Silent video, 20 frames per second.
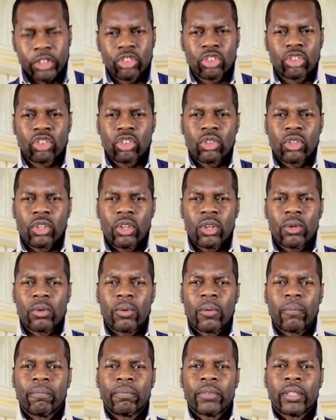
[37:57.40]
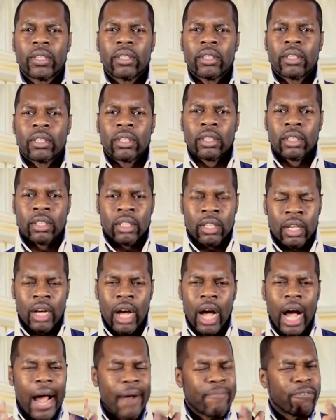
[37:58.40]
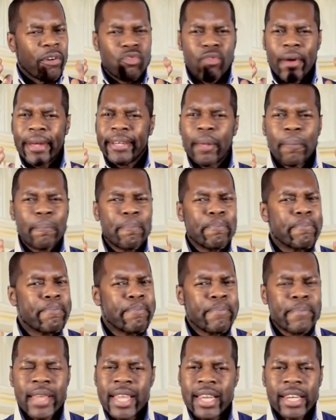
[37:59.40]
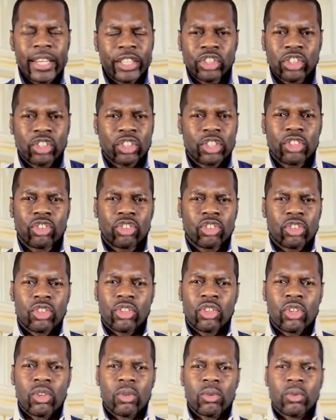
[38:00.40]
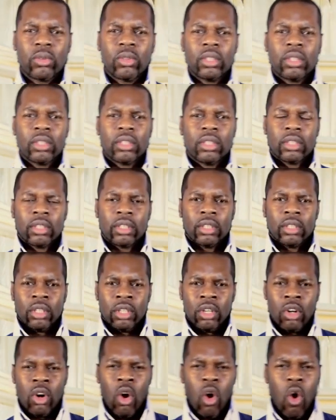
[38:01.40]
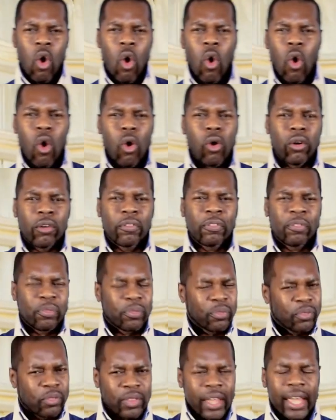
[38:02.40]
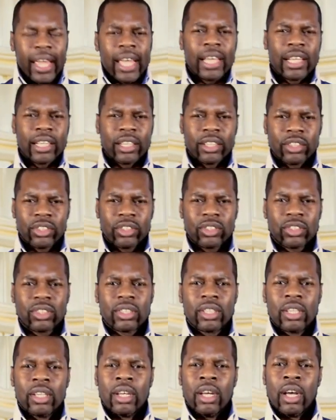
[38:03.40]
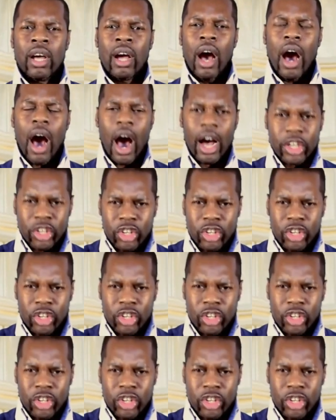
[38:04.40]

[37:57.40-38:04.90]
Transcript: to you. I've already ministered to you. All things are